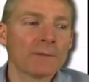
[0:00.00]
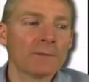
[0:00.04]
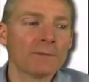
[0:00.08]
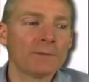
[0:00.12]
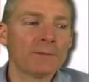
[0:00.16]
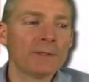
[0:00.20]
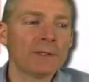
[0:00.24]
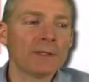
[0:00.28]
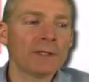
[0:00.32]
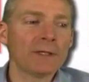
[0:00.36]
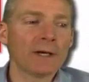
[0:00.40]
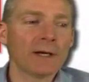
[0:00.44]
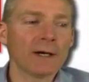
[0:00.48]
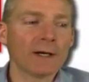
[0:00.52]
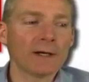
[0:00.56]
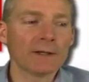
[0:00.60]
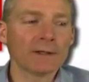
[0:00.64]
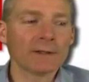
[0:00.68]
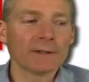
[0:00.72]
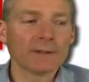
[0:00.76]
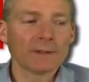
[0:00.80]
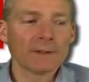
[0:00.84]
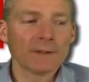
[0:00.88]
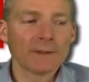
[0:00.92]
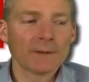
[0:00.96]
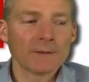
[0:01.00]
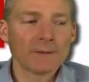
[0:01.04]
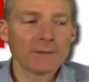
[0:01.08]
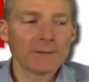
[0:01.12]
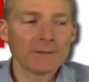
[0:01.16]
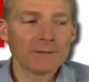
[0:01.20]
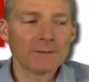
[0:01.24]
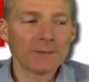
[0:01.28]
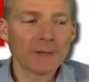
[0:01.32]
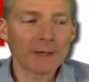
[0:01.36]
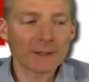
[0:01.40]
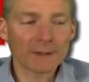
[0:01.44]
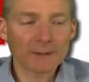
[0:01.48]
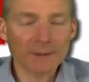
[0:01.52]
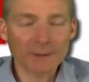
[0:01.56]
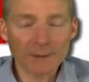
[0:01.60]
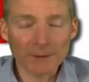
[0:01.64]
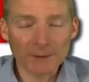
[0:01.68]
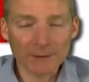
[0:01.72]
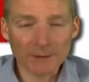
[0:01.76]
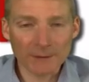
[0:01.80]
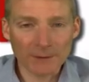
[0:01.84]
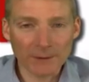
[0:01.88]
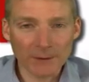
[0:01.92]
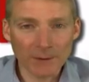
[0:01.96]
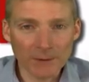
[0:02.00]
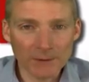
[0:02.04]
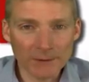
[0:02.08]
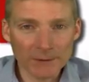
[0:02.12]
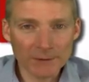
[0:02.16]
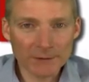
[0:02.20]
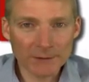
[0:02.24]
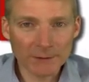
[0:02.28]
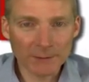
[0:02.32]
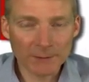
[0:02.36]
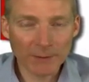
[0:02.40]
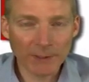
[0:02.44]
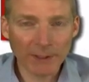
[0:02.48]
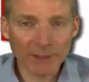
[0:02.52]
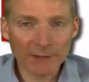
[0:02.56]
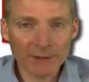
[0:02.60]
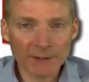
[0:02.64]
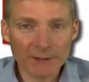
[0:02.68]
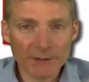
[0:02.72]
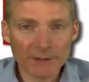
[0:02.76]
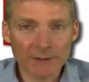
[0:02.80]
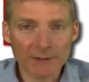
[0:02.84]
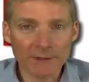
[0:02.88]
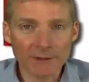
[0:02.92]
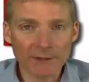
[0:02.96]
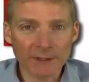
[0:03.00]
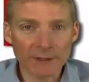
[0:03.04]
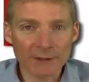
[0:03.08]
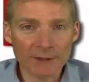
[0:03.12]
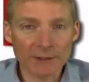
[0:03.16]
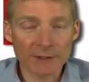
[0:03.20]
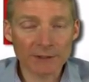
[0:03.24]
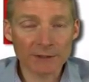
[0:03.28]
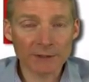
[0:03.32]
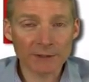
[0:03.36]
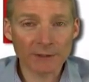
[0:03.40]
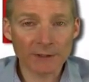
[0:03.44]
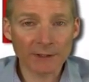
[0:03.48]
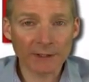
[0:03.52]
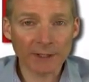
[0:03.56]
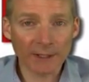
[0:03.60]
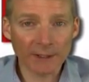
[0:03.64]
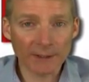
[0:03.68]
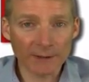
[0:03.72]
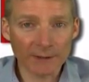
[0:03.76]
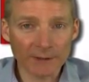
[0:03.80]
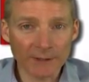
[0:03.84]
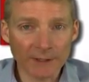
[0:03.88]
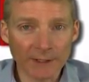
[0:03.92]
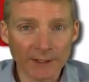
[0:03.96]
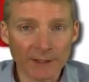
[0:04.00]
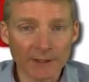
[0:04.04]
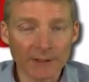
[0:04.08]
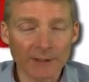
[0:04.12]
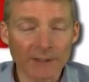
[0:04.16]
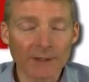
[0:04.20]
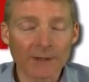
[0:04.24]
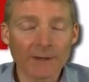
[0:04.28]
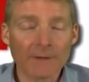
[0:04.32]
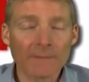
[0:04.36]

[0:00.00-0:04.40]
be a medical or holistic practitioner and just look at LDL.